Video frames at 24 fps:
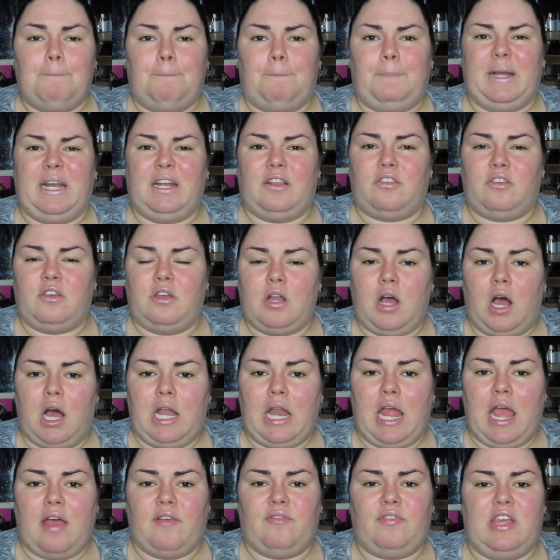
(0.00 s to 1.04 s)
But it's not
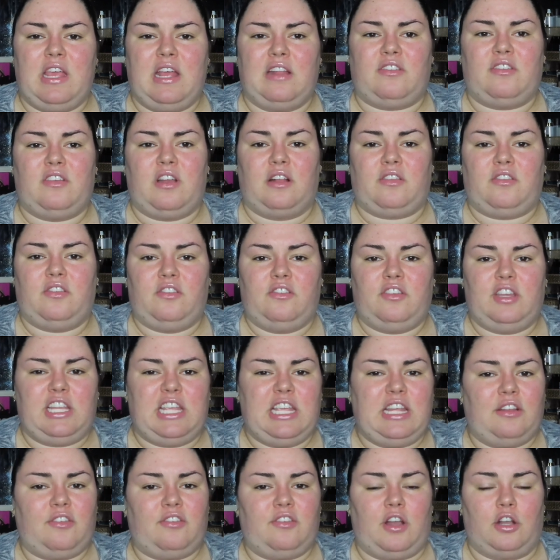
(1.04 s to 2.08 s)
heavy, it's not
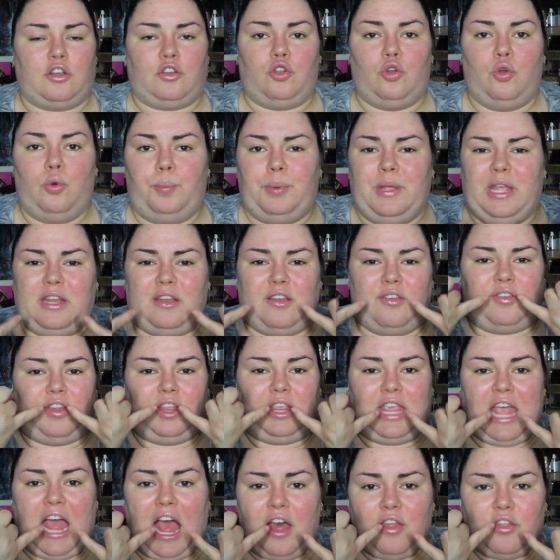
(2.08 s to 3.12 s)
sticky, it's not goopy, it
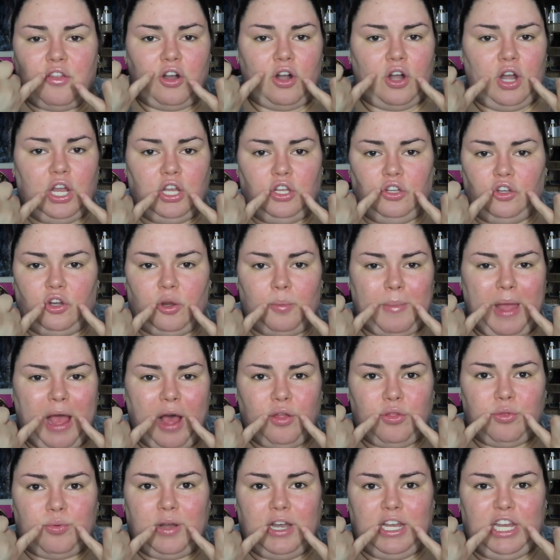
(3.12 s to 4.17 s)
doesn't gather in your
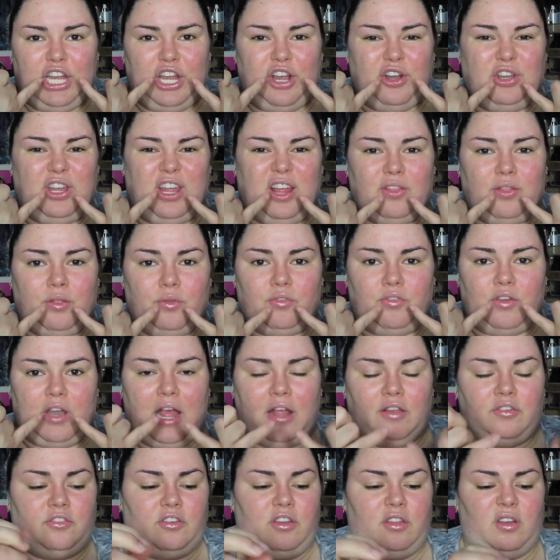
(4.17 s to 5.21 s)
mouth right here, and you get those
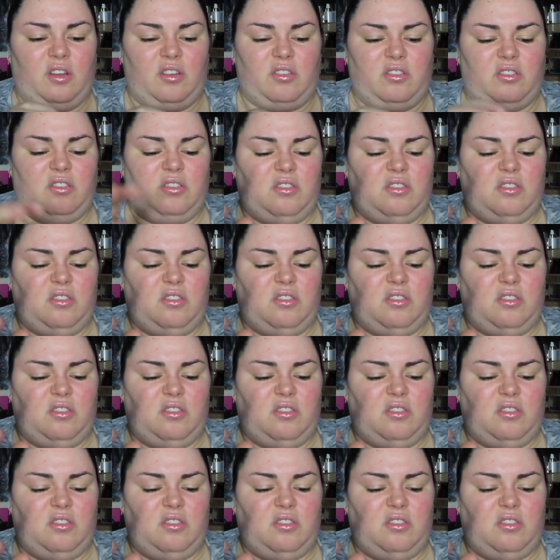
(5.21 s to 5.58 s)
nasty little